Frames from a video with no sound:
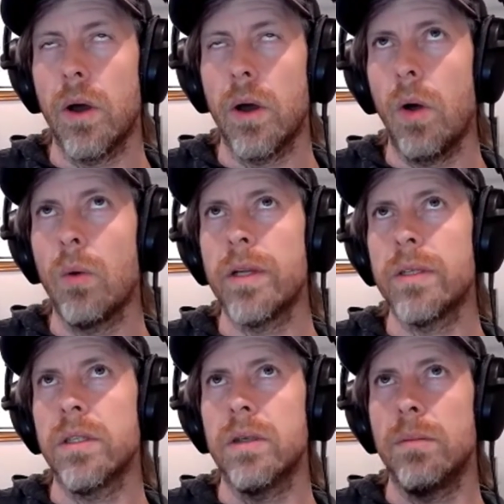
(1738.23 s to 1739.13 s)

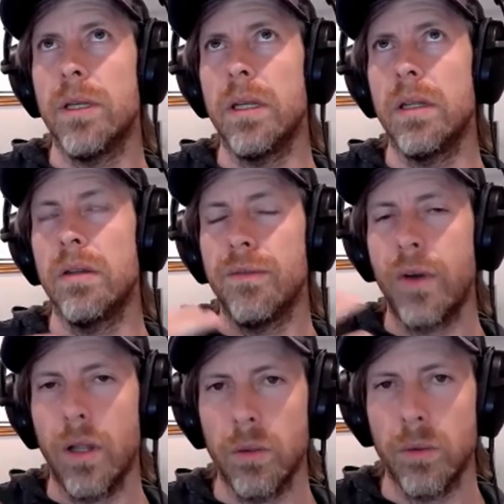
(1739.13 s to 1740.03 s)
always going to be the
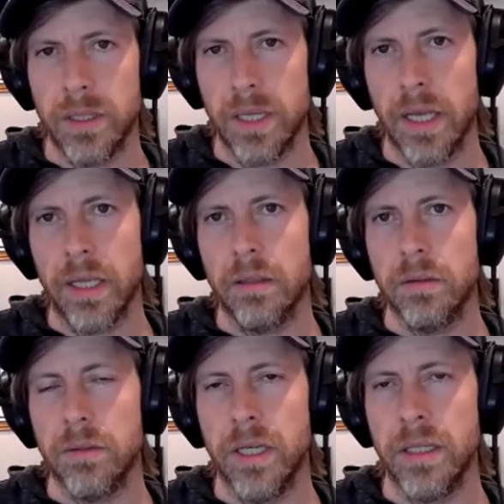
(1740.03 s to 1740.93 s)
following day,
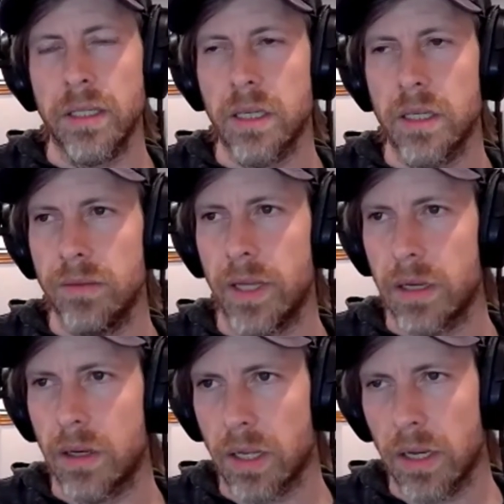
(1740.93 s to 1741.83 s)
right? That's kind of
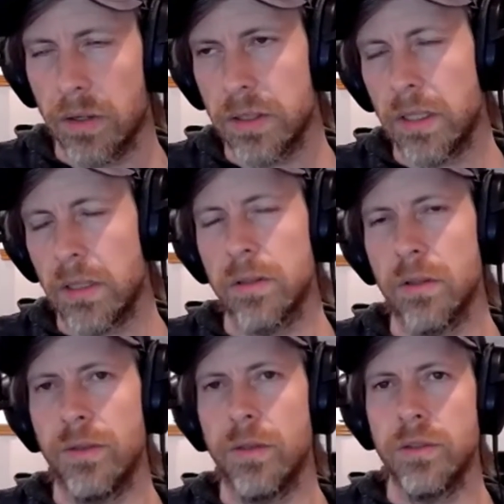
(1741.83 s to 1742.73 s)
like our guarantee. So
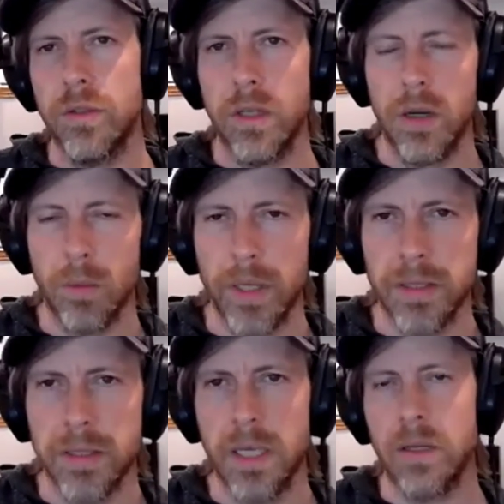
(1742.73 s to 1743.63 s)
if you shoot it on a
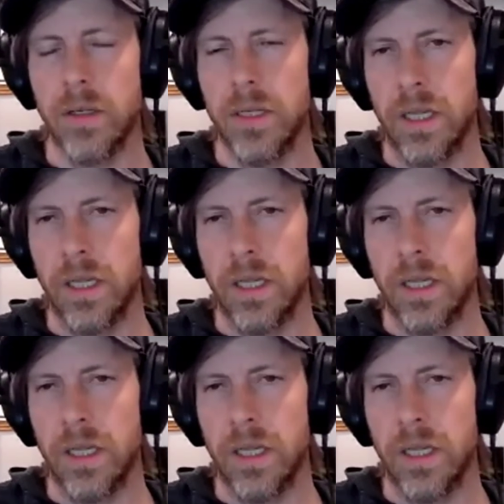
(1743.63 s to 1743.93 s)
Wednesday, you're going to